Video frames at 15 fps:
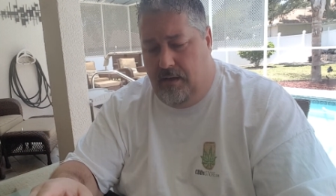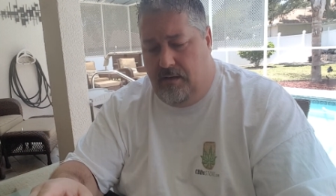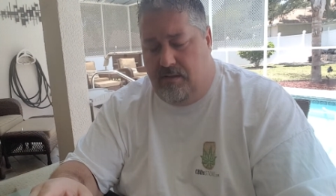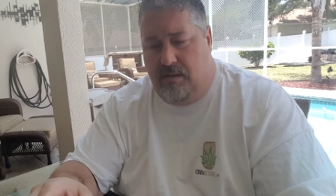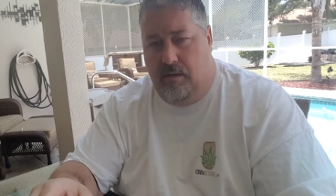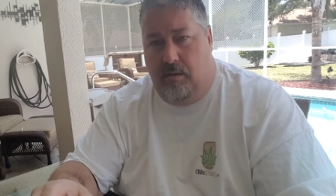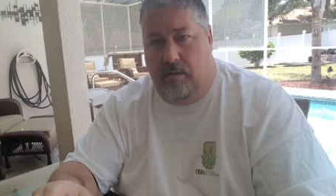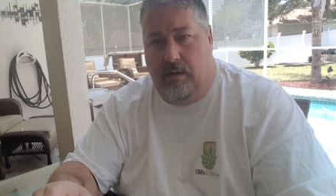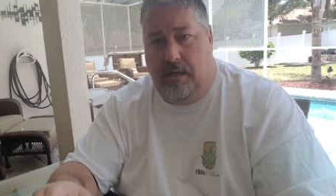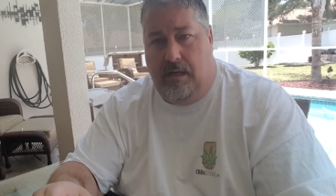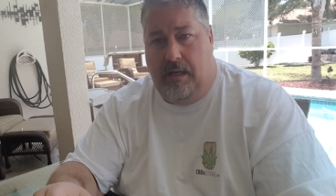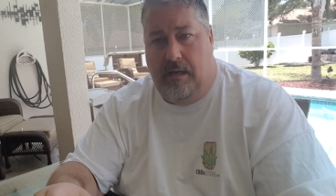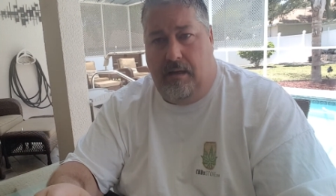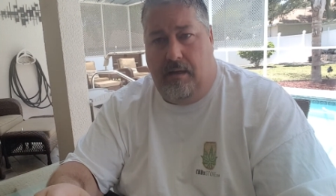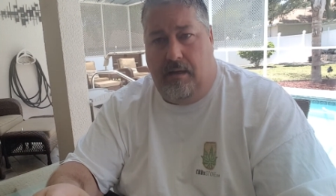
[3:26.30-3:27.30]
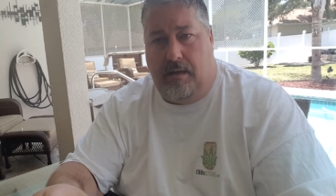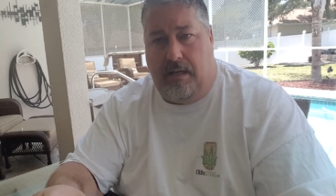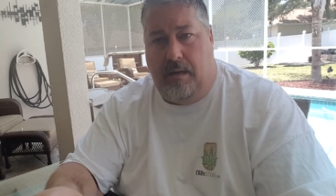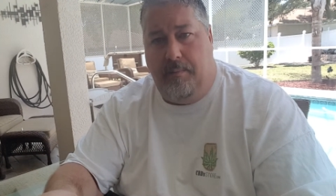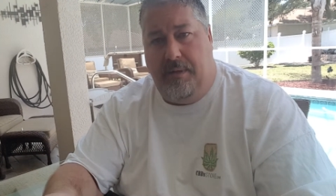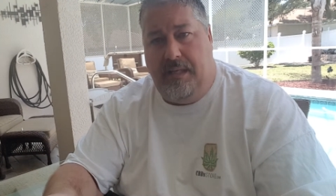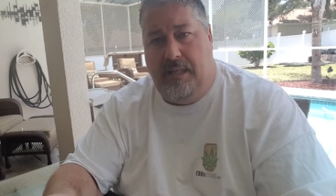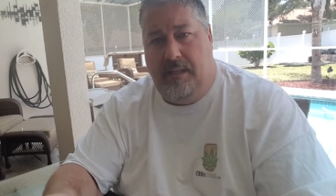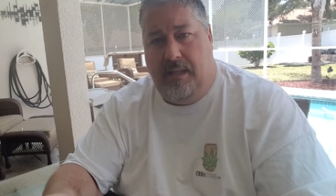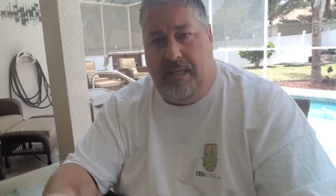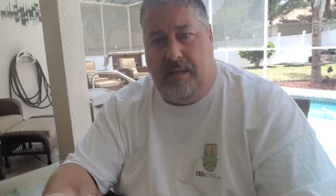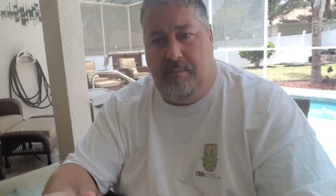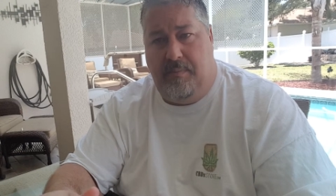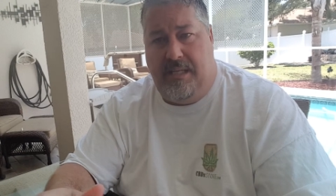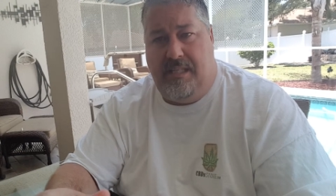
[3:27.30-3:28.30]
So a company
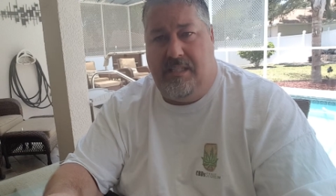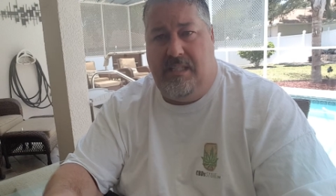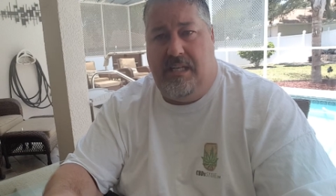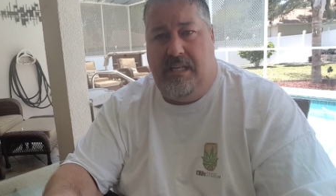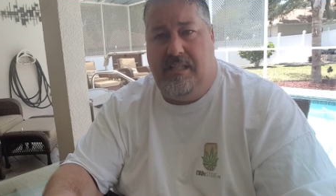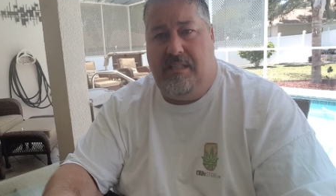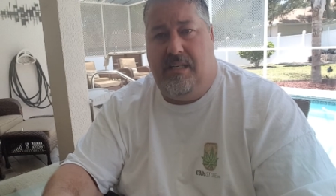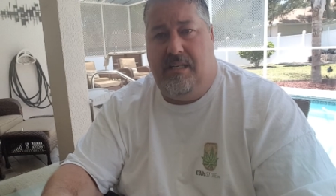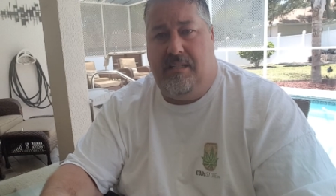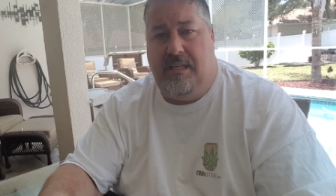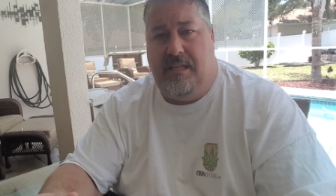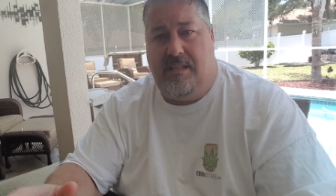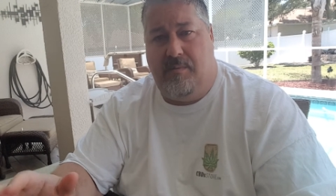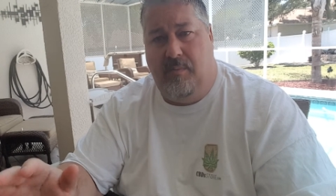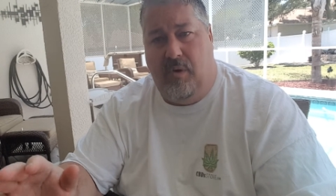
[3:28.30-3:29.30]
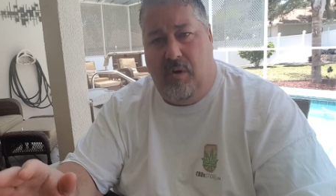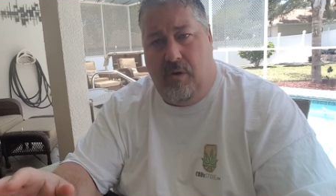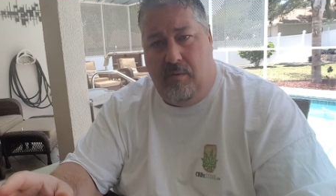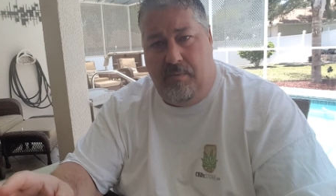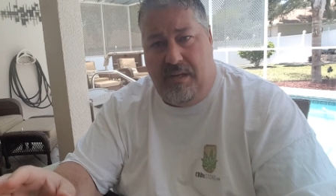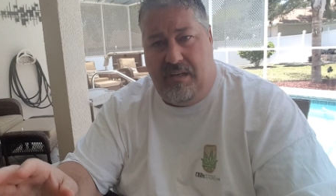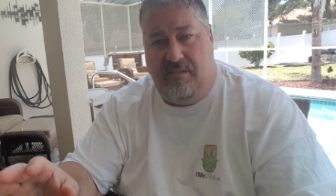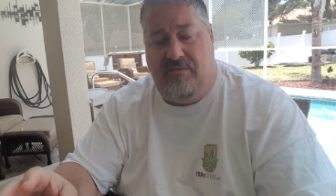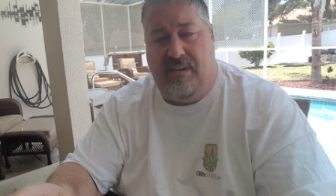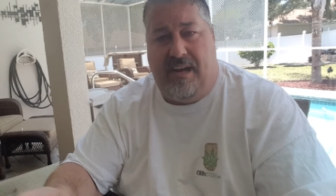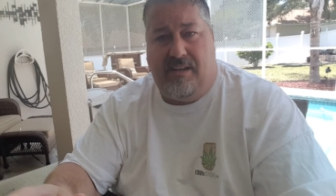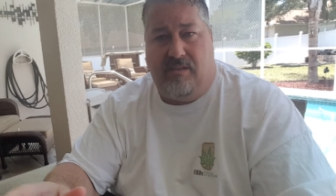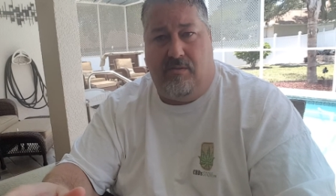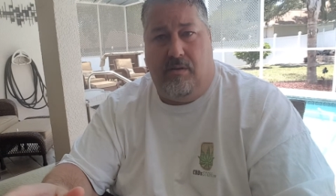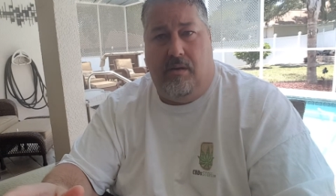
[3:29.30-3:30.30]
like Bee's Knees is a small
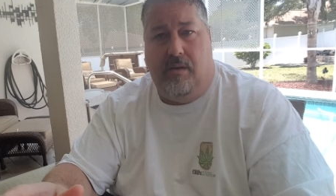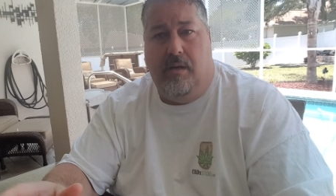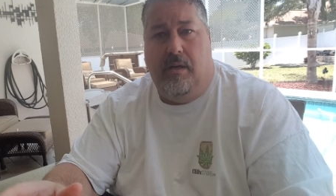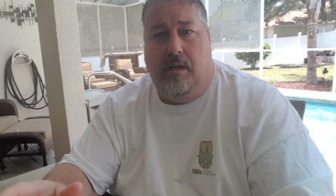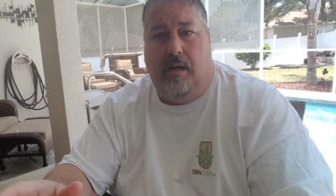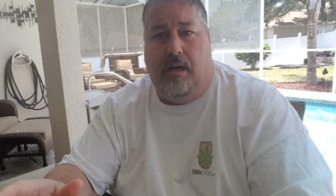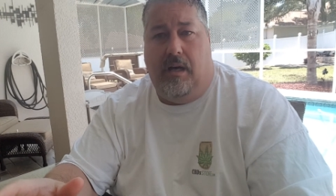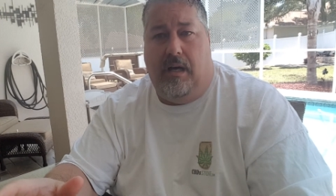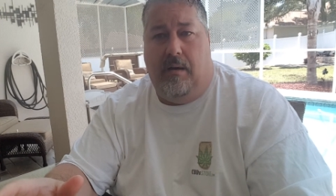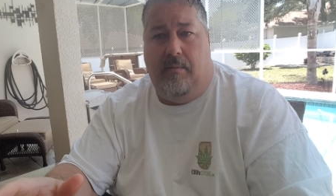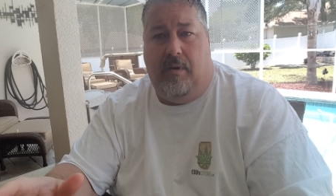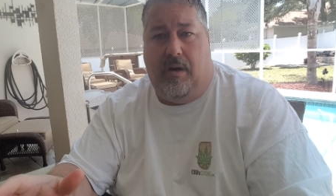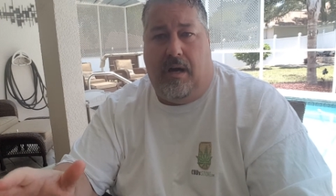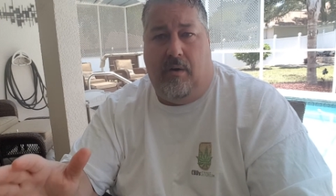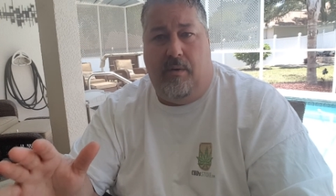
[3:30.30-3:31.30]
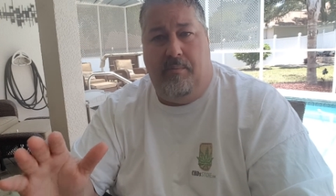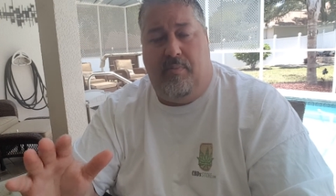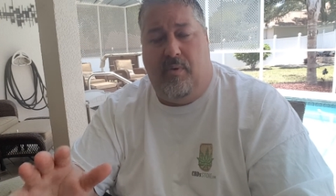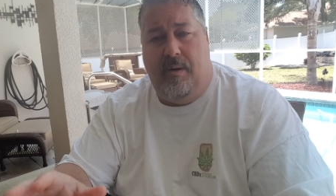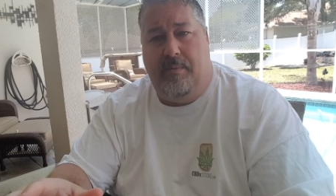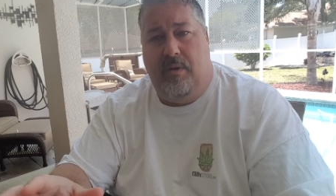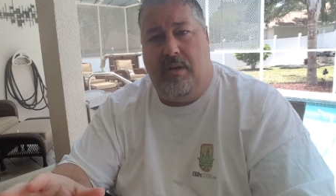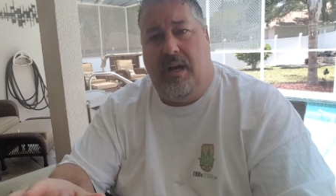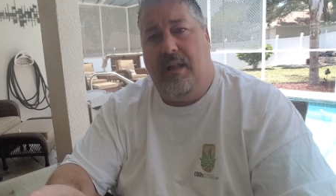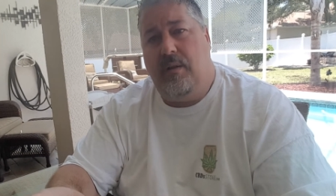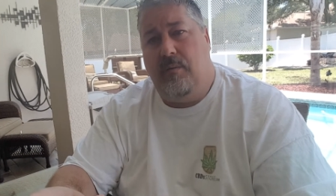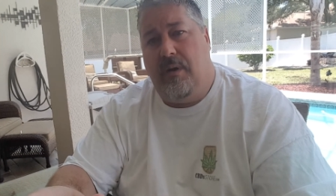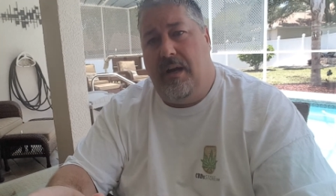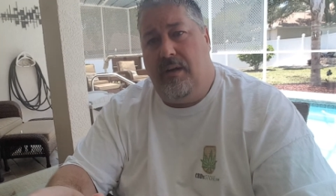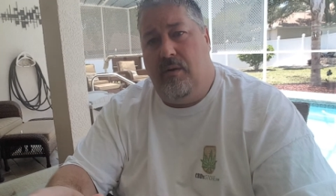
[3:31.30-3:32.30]
manufacturer out in Pueblo,
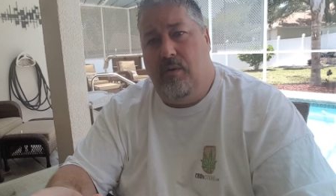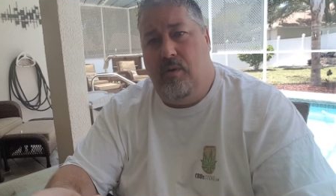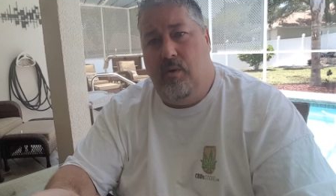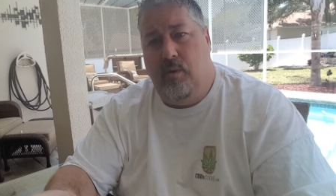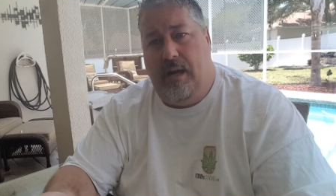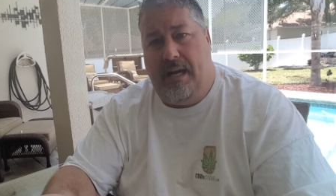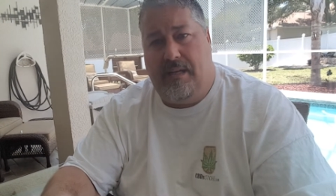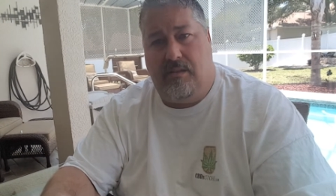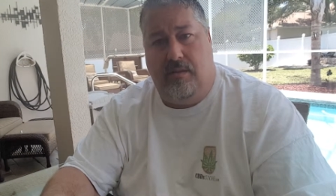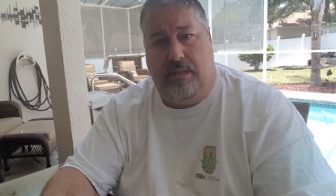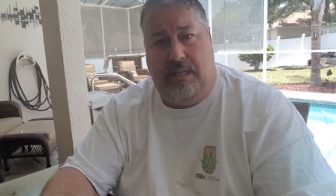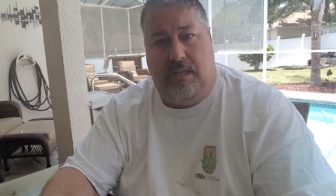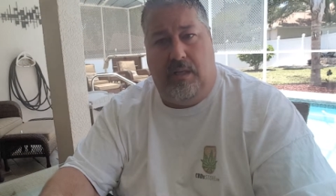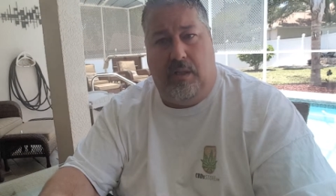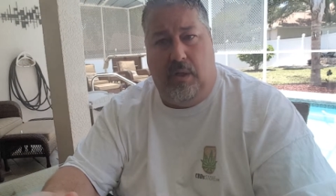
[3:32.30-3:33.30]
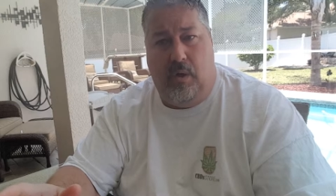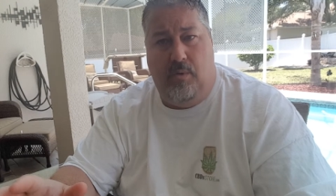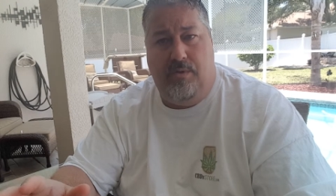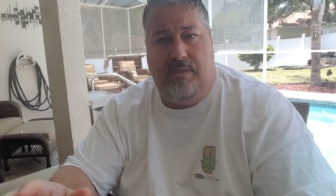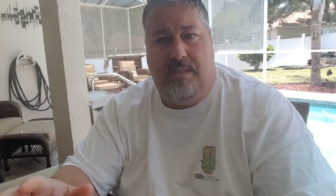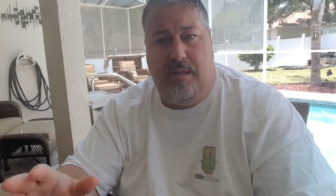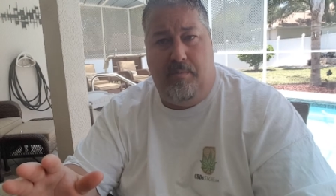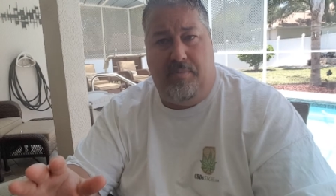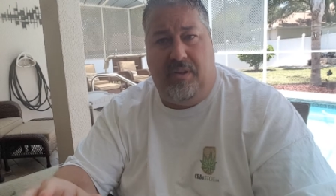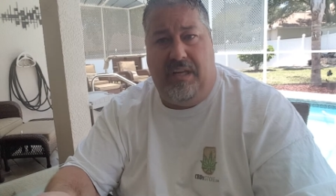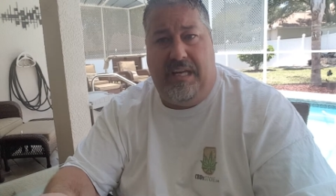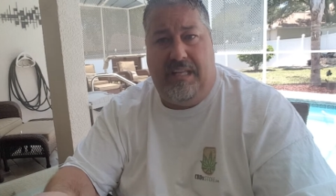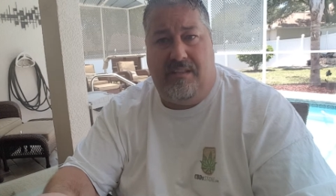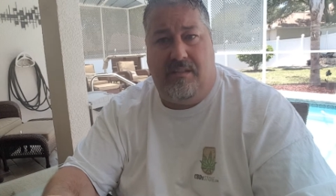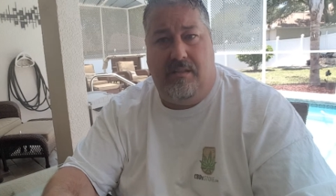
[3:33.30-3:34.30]
Colorado, who actually clones their
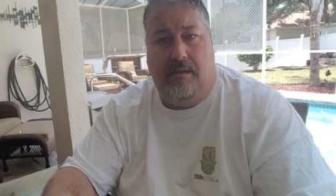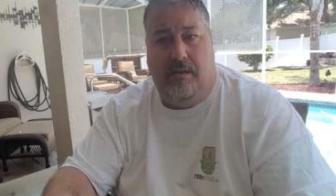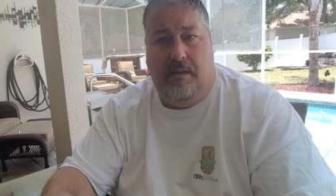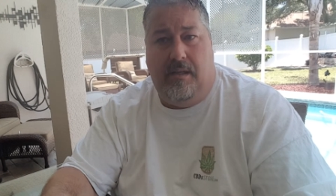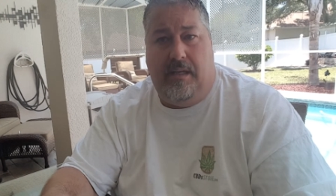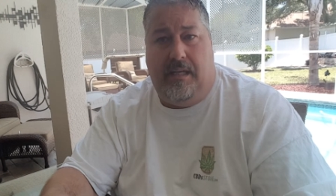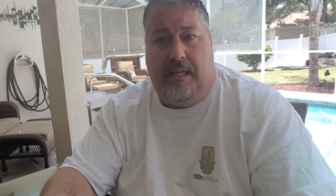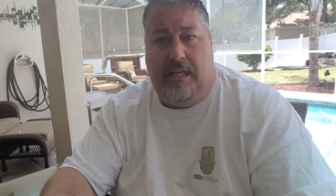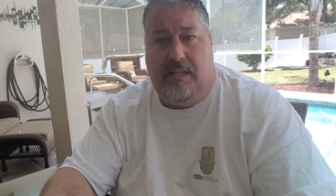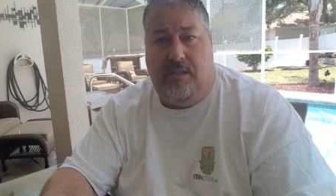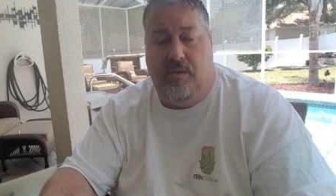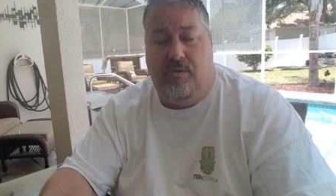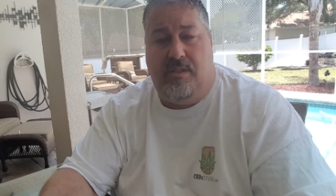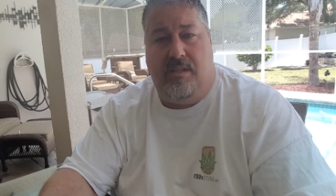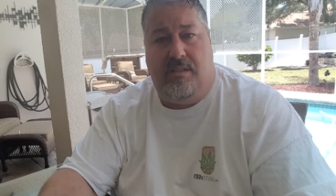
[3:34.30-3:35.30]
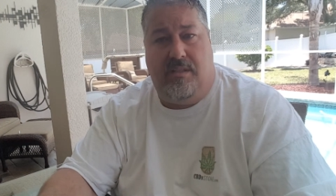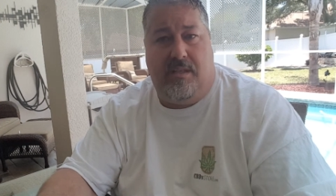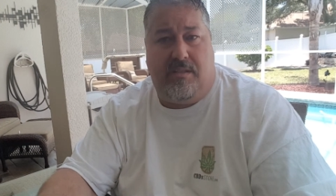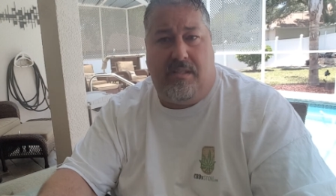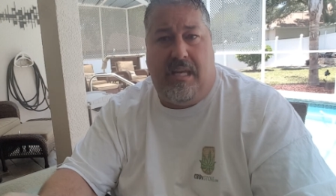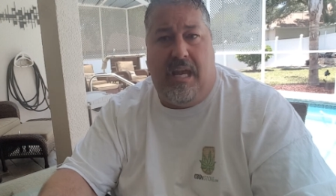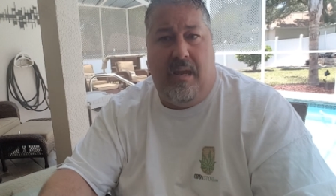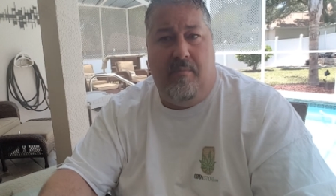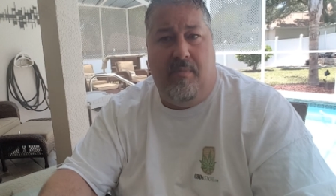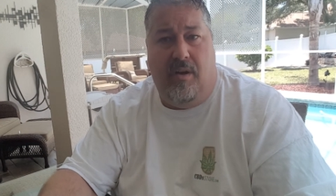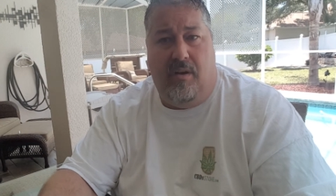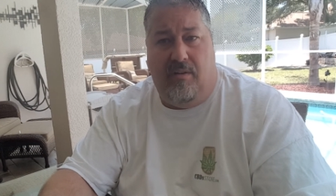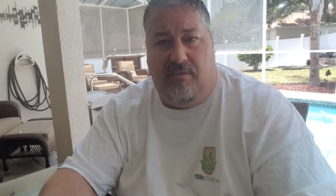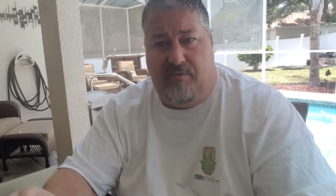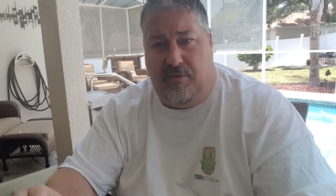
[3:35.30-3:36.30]
plants and uses the same
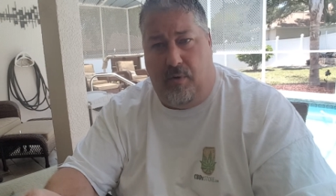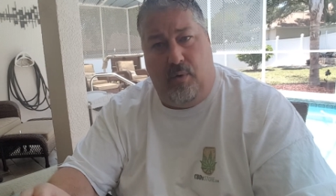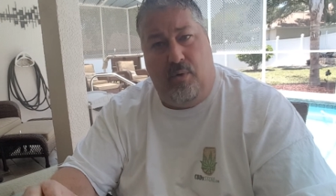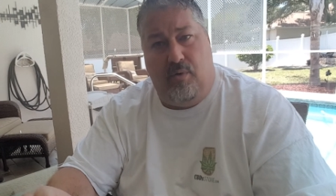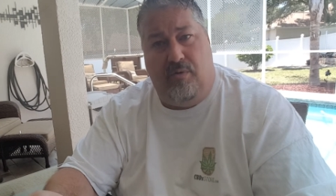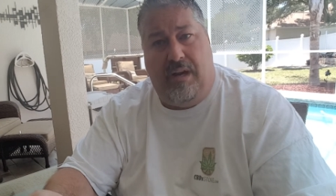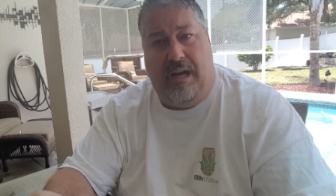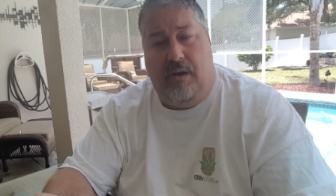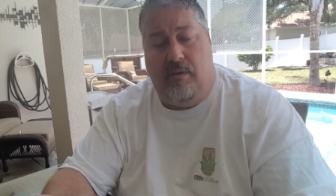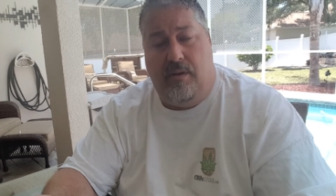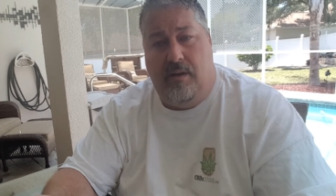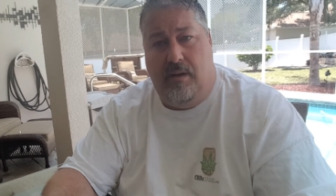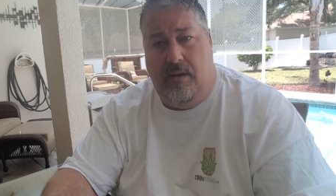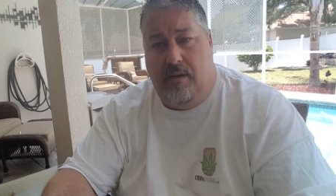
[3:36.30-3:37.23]
fertile ground